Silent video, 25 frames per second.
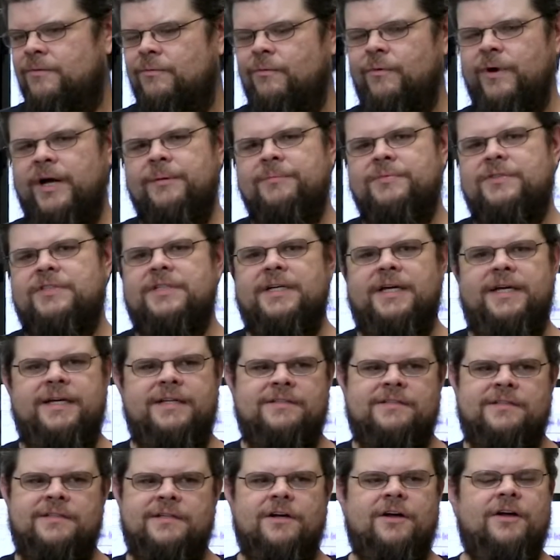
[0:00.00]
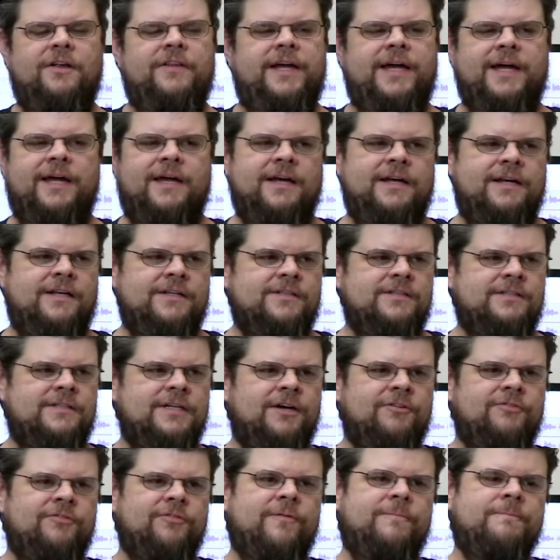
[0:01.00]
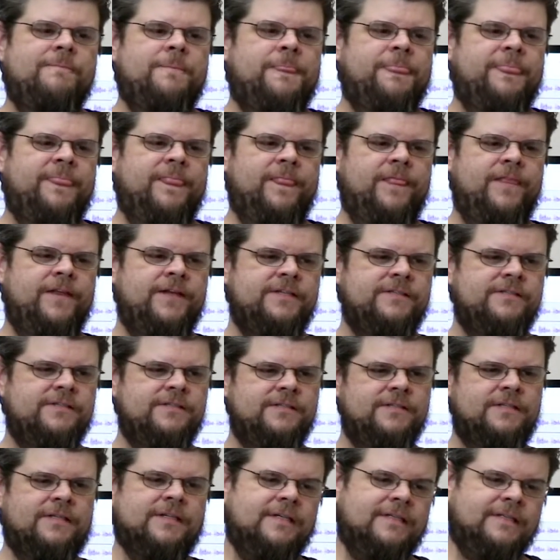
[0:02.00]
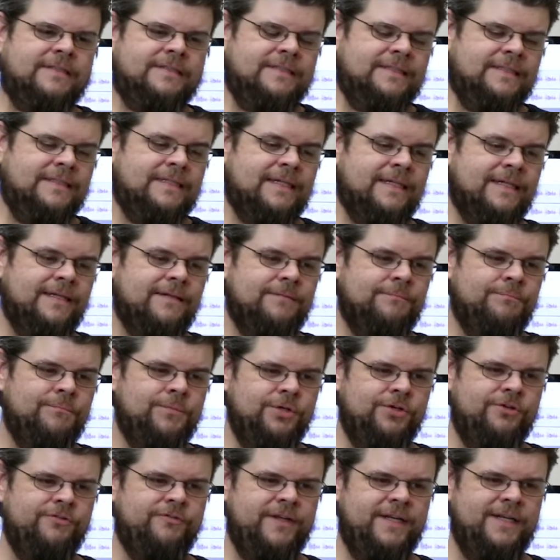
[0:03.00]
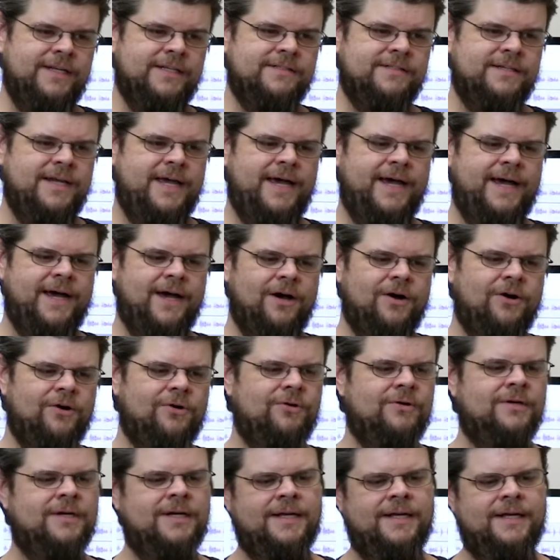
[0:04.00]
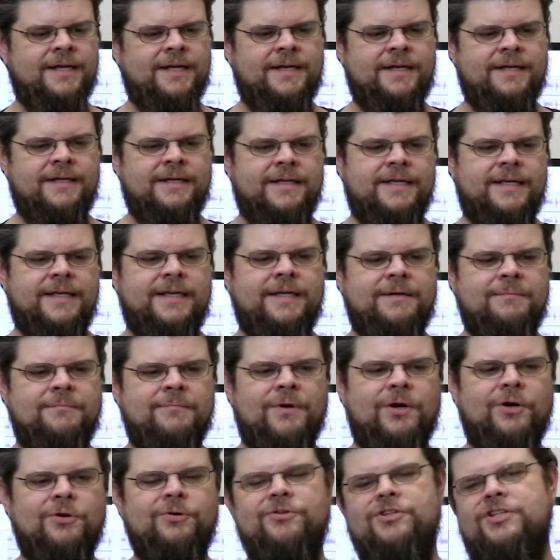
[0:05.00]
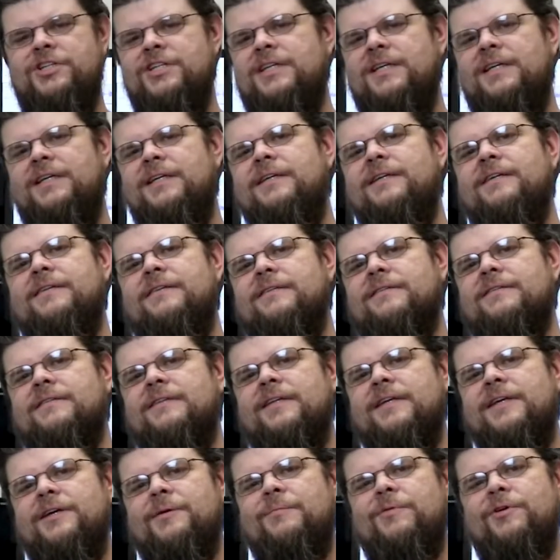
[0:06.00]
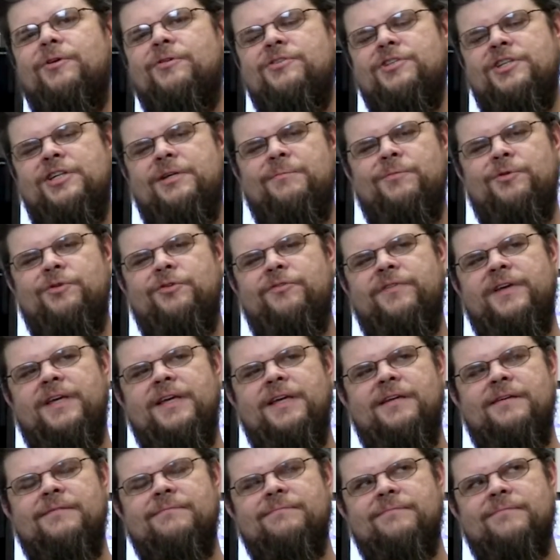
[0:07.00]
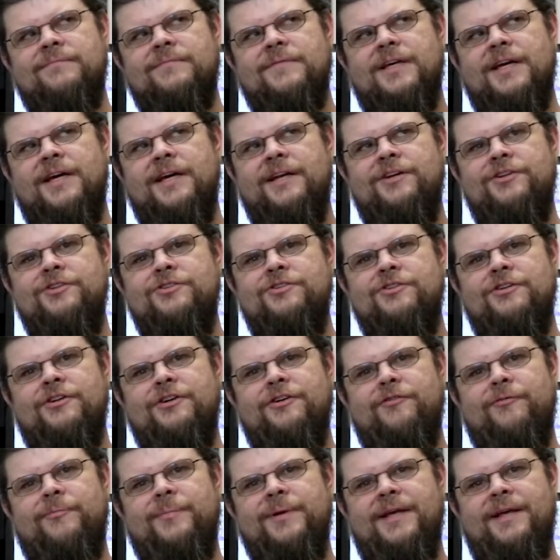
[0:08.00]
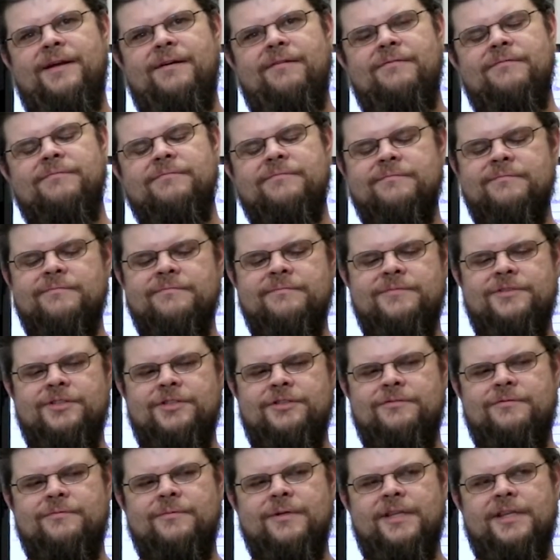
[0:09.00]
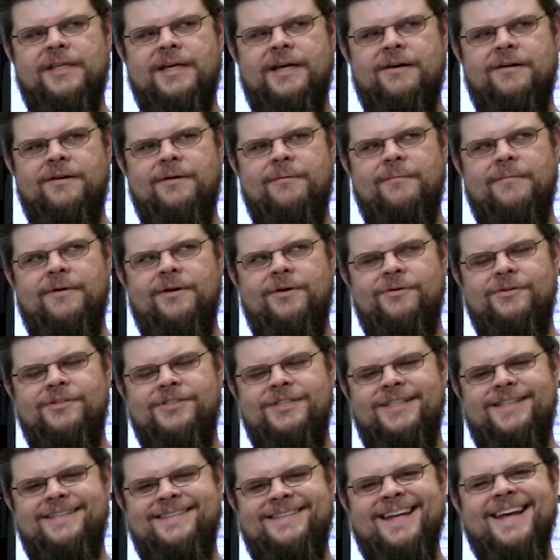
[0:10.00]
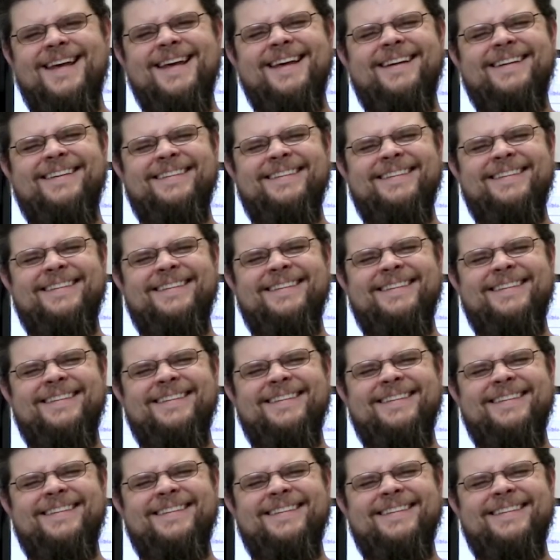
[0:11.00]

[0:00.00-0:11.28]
websites and all that kind of stuff. This movie is how the emoji movie kind of should have been, just without emojis.